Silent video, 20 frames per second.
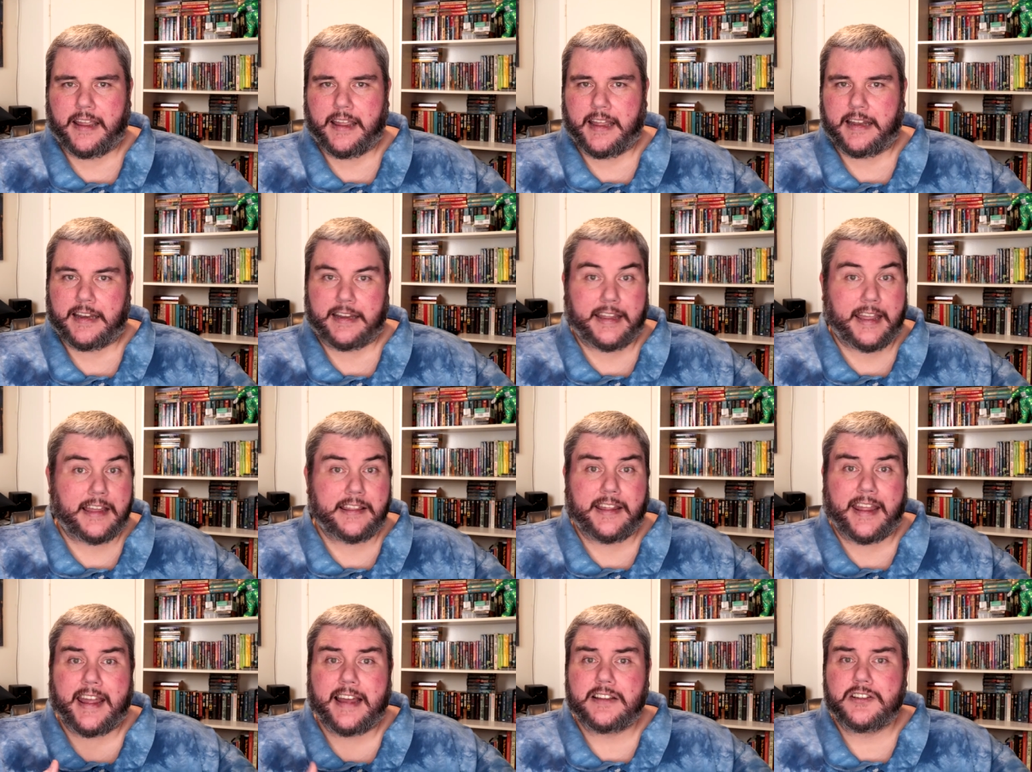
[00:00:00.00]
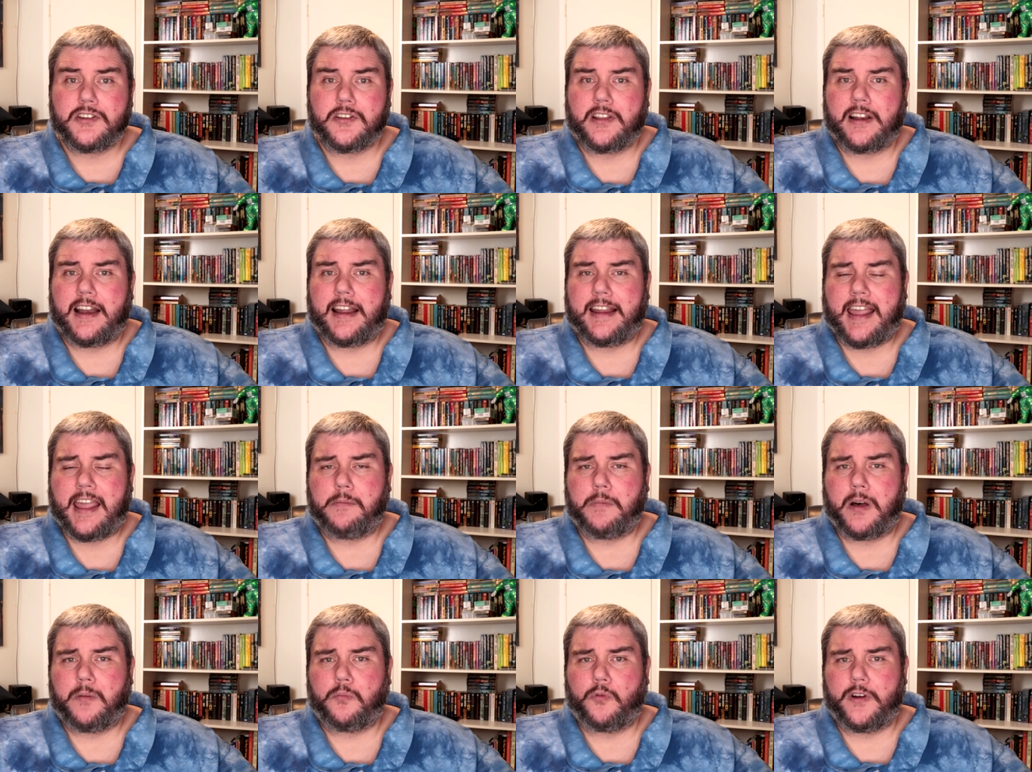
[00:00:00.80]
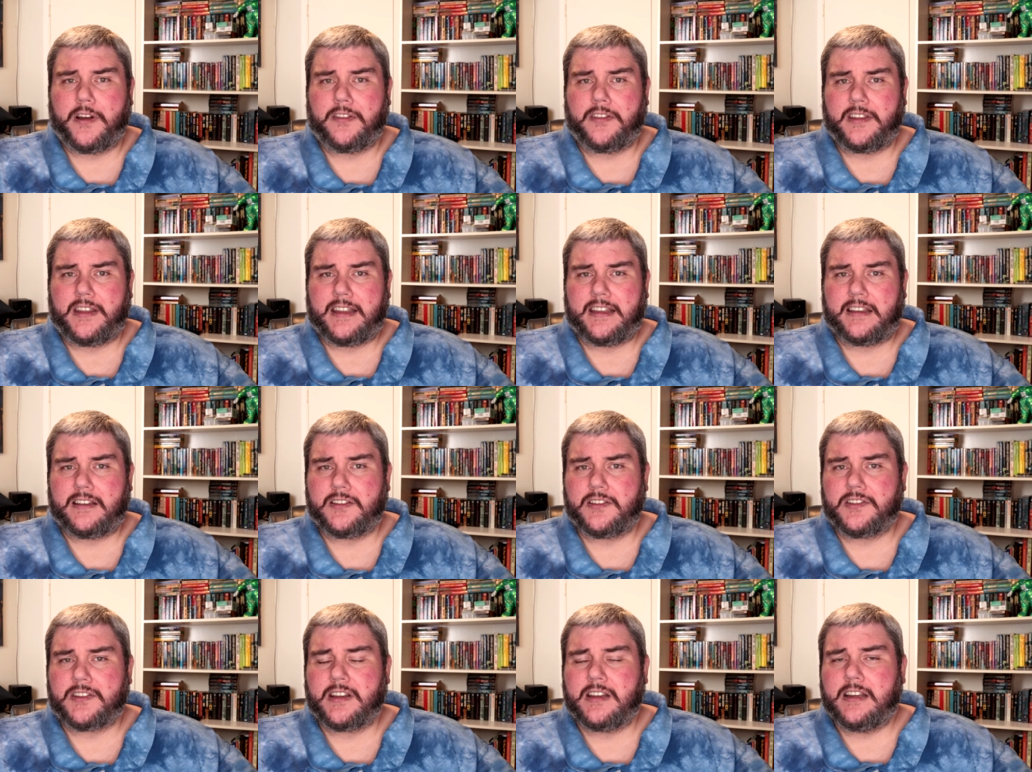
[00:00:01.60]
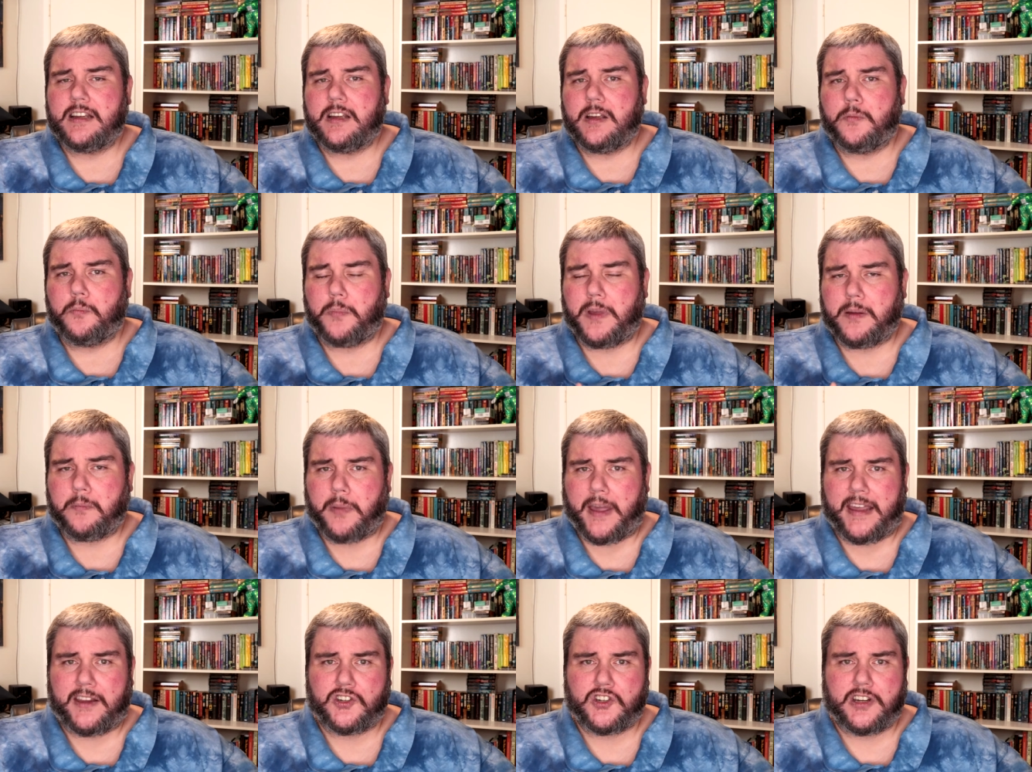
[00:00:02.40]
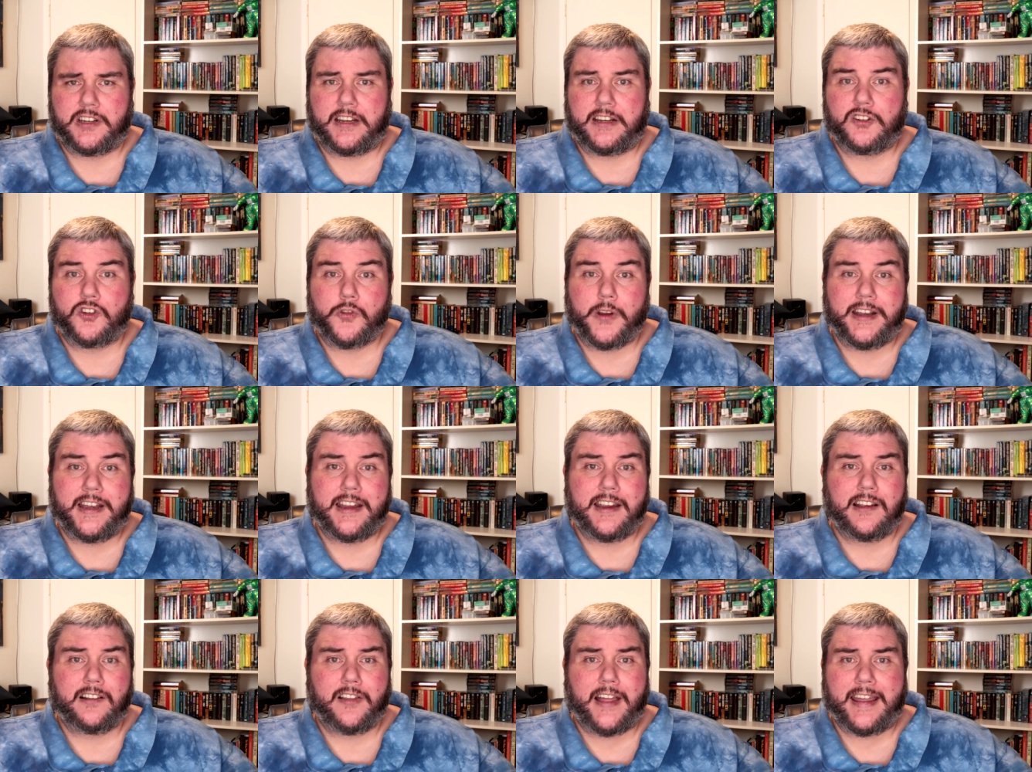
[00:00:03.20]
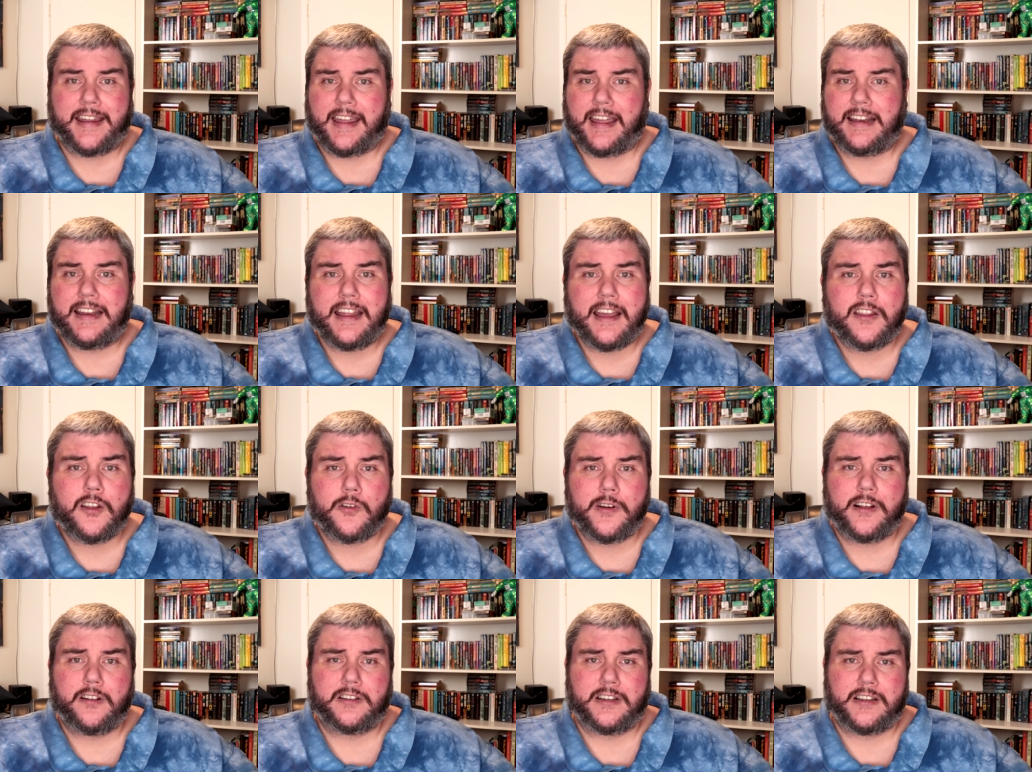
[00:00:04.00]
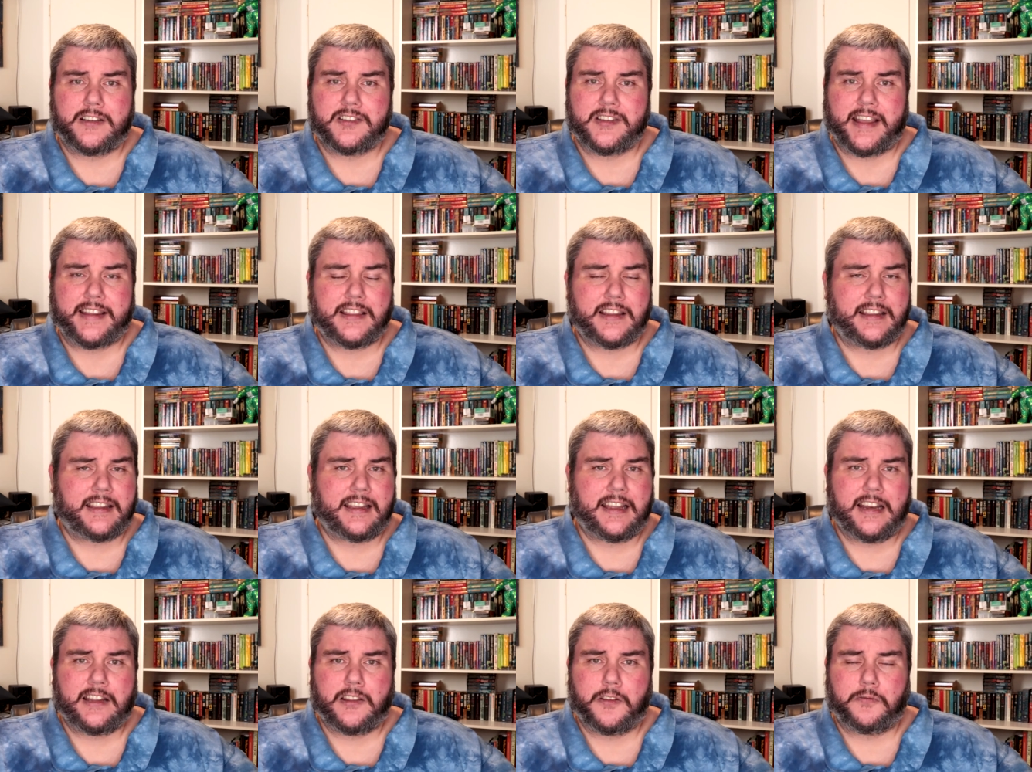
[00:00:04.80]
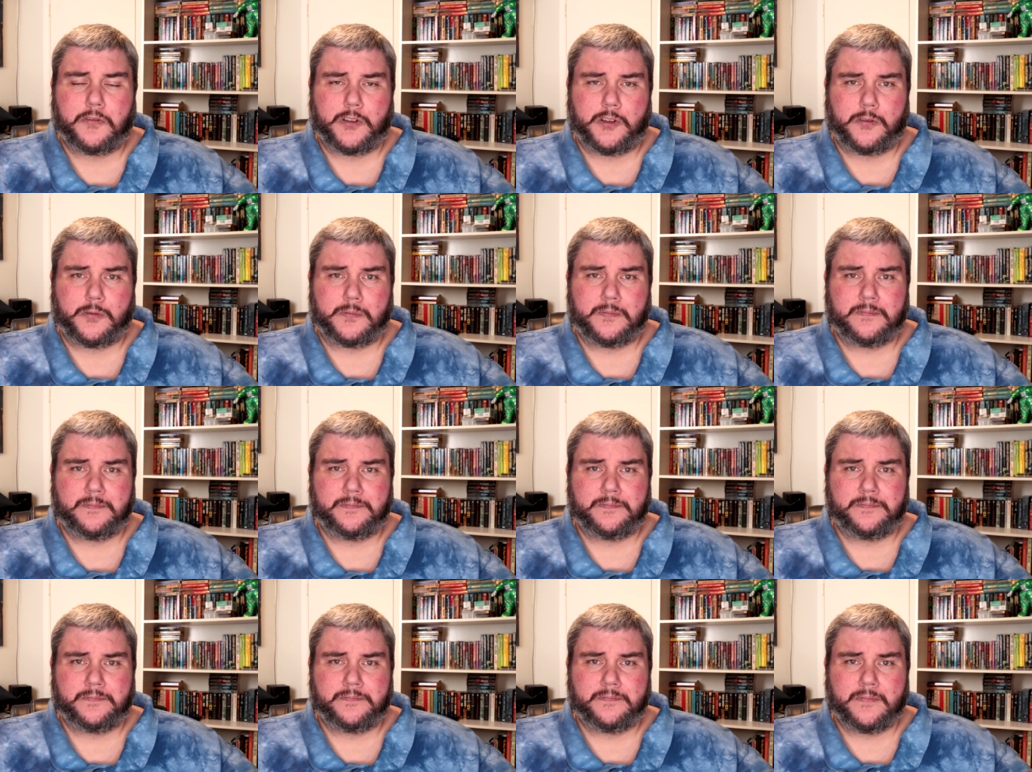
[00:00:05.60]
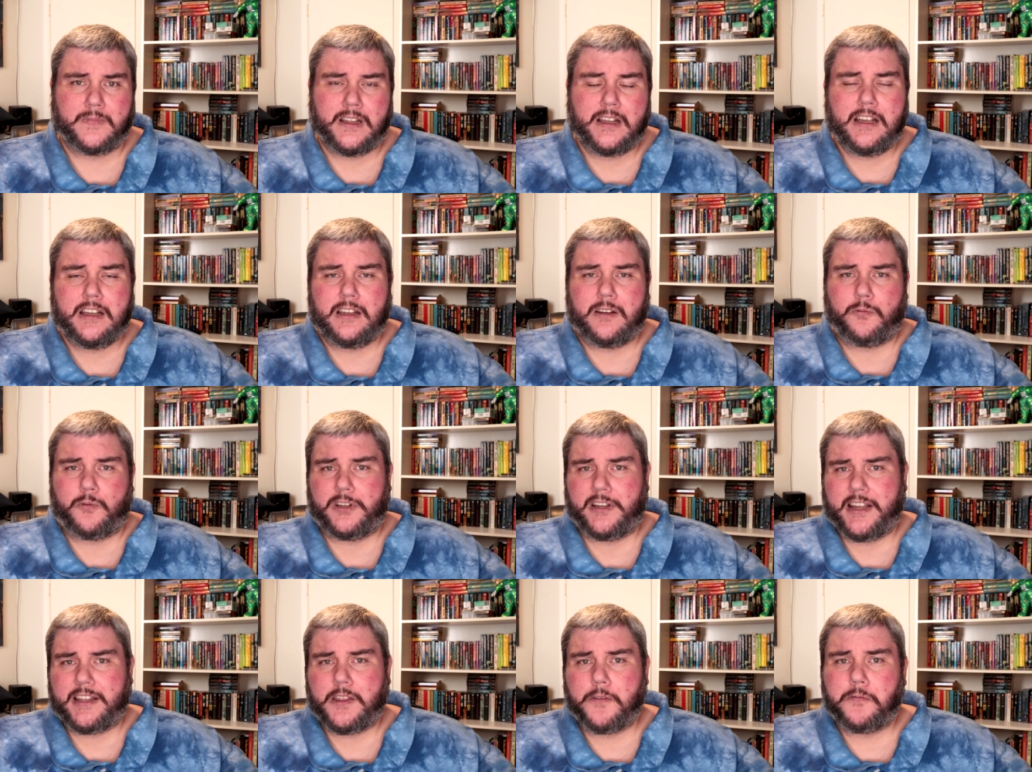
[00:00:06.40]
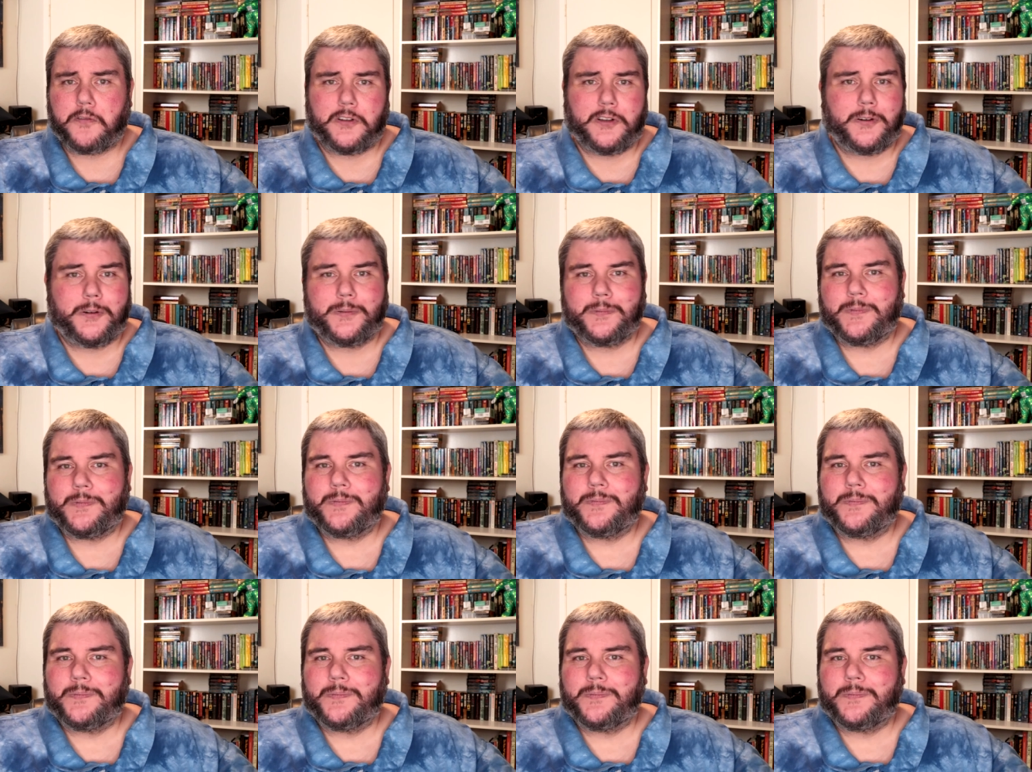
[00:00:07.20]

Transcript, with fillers: And again, the answer that I came up with is being patient and treating it like any other illness, like getting the flu. When you get the flu,